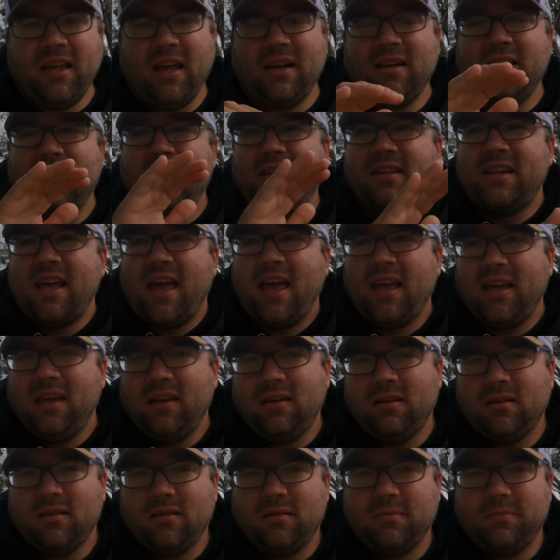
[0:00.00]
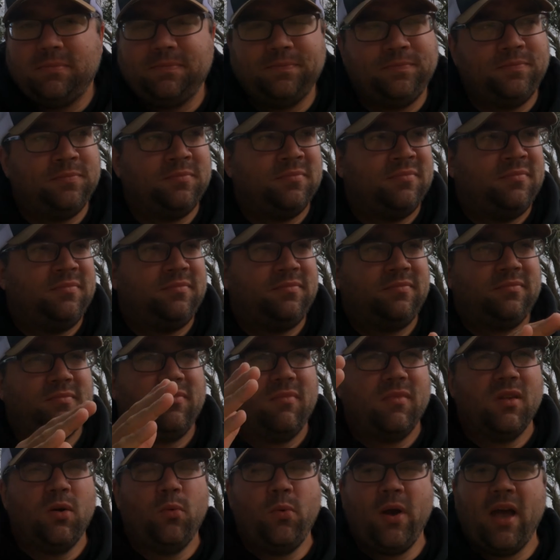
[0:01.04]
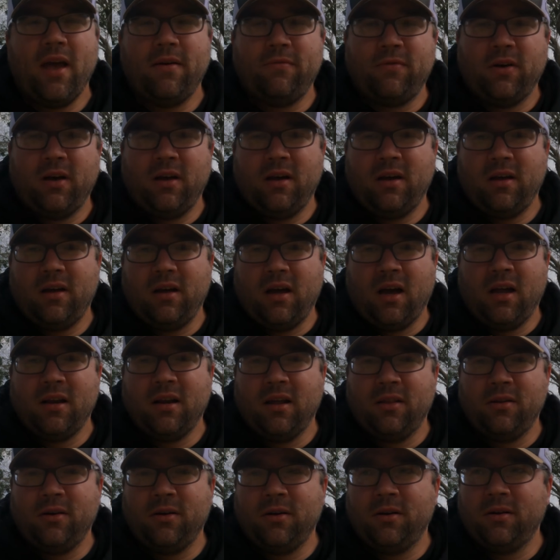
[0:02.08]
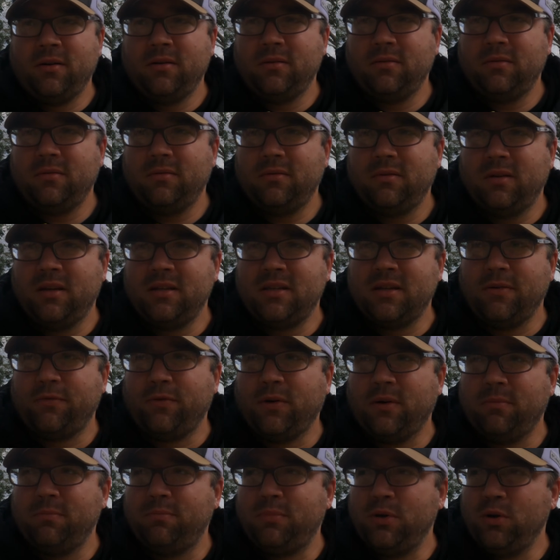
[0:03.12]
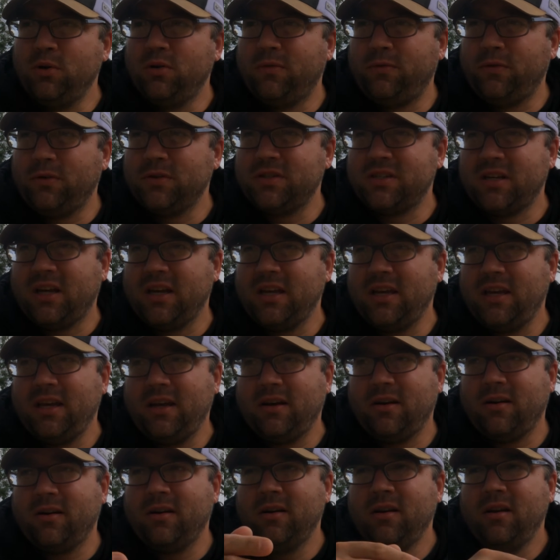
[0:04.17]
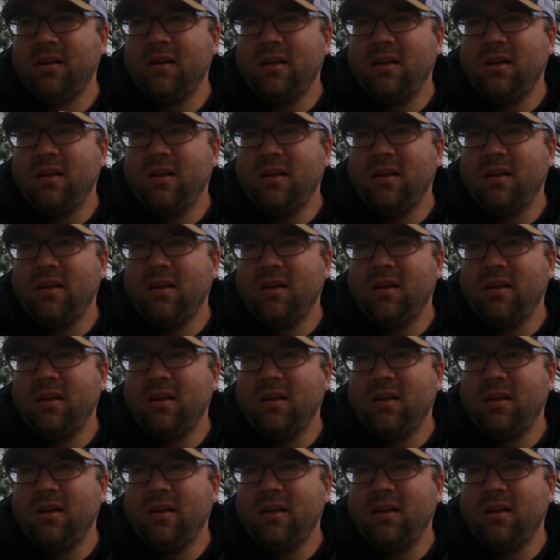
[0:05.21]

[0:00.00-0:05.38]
the end of the day, we have another different beautiful site here.